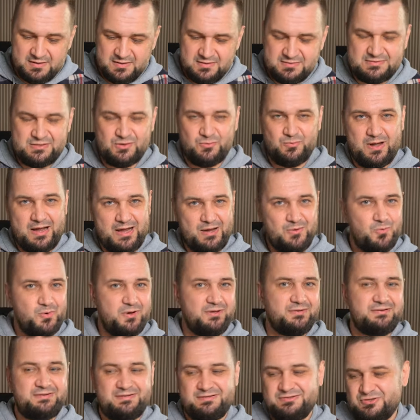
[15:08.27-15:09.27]
So I
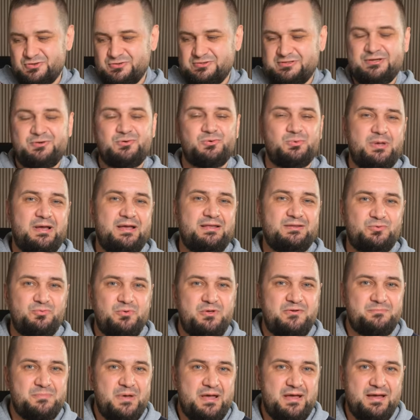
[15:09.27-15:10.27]
won't gesticulate
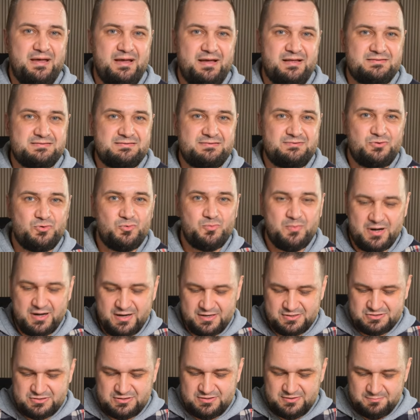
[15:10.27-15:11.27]
with my hands too
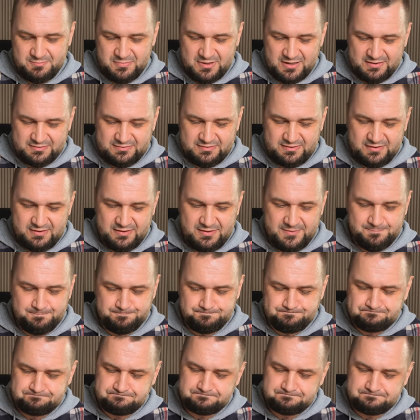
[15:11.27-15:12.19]
much, but um,